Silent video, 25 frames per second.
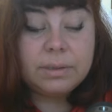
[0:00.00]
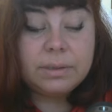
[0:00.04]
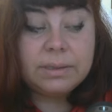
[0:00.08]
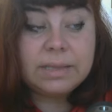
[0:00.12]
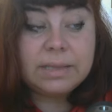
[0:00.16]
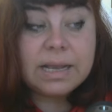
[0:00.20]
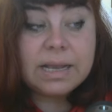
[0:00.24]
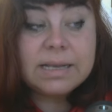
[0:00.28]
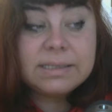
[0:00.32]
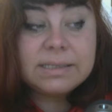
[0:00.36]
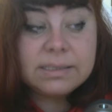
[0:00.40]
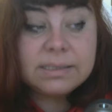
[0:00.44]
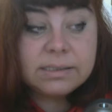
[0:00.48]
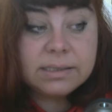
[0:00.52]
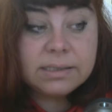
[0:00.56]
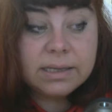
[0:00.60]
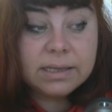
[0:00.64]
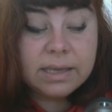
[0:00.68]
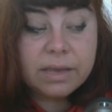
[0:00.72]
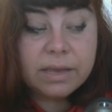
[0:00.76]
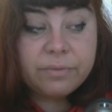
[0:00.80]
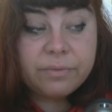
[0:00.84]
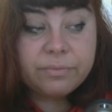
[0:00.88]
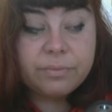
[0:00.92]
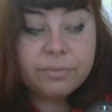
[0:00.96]

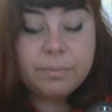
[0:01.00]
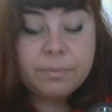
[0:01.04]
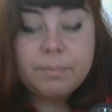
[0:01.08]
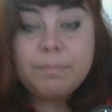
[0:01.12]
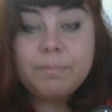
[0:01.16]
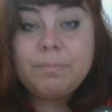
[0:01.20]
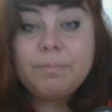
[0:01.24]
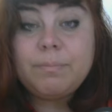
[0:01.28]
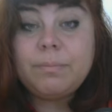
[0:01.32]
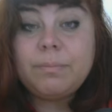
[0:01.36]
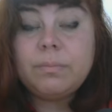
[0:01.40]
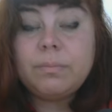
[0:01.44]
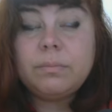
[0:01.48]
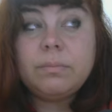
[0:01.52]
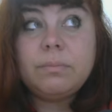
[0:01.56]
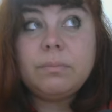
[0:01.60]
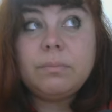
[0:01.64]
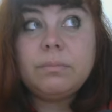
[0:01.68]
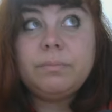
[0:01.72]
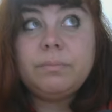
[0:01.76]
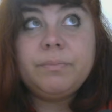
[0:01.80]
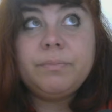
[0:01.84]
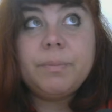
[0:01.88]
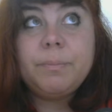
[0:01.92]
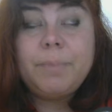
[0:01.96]
doesn't have
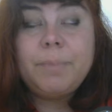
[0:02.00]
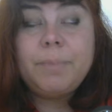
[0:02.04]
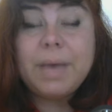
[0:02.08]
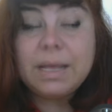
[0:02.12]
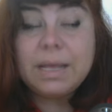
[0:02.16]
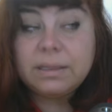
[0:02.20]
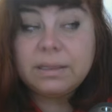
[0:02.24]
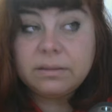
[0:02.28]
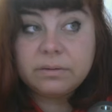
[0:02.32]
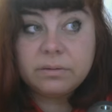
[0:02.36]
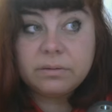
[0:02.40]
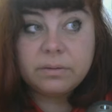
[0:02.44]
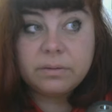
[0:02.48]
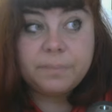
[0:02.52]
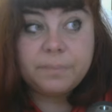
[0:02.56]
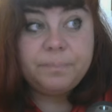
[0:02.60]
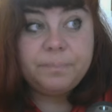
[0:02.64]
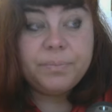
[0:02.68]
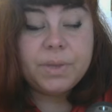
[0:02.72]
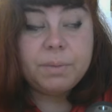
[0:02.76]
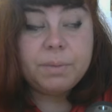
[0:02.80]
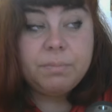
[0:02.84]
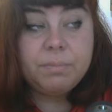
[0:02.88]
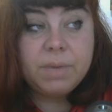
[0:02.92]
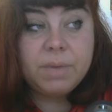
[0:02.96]
bad
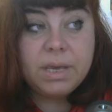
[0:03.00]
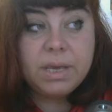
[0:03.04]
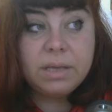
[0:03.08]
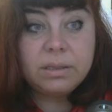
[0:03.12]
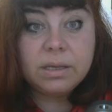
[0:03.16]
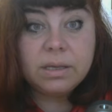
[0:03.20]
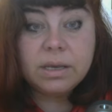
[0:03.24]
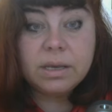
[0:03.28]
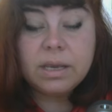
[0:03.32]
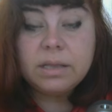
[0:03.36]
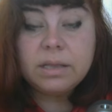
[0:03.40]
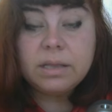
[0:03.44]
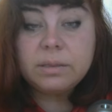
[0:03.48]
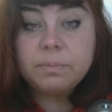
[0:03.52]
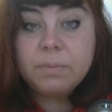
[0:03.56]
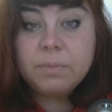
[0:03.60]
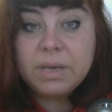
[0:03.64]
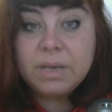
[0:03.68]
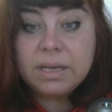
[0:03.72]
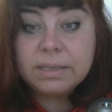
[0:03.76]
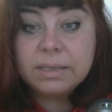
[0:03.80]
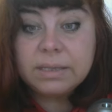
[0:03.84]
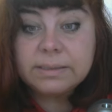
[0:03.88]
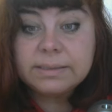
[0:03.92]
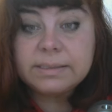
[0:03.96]
meaning. It
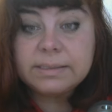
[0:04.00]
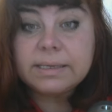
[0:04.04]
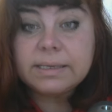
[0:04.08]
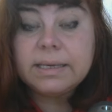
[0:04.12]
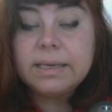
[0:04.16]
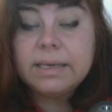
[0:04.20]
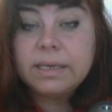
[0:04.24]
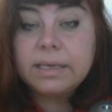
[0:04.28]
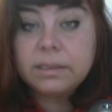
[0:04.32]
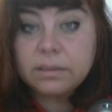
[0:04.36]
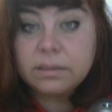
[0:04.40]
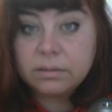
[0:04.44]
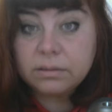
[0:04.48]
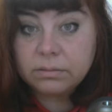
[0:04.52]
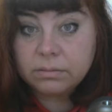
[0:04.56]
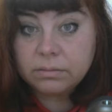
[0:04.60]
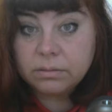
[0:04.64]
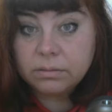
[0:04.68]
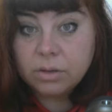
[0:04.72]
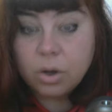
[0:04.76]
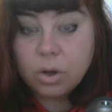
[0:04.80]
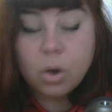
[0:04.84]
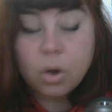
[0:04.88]
means hidden.